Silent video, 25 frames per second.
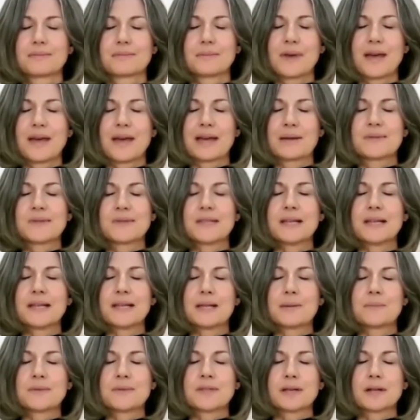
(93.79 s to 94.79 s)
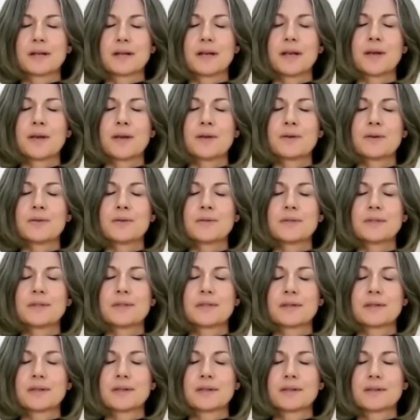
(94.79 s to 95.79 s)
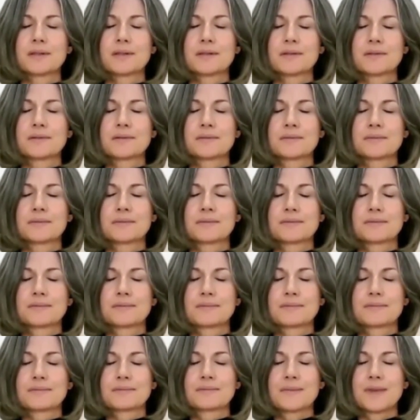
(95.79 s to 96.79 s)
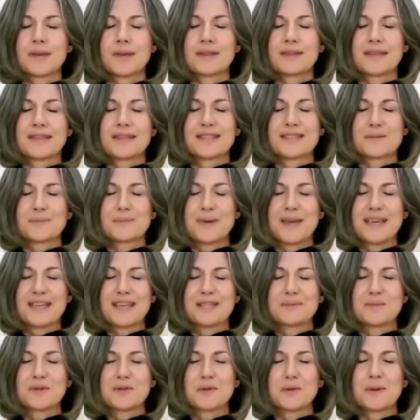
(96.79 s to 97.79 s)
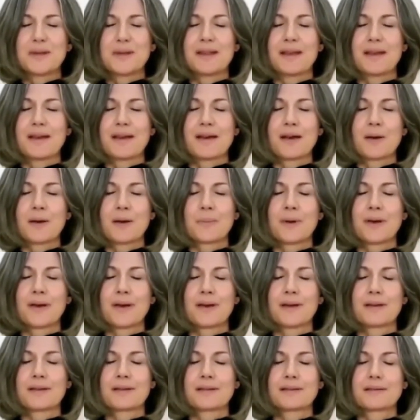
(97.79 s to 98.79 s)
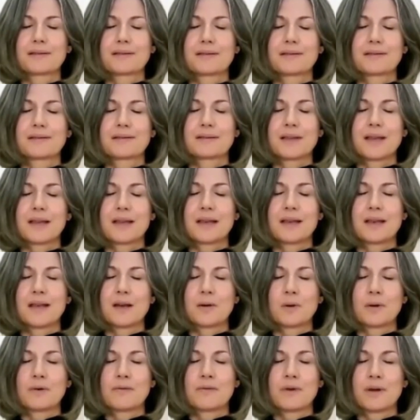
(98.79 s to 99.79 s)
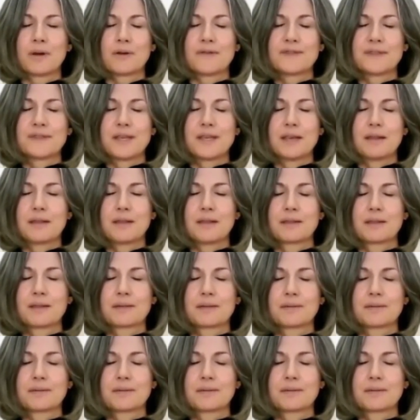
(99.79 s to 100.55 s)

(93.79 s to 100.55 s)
Perhaps the lips are closed and there's space between the upper and lower row of teeth.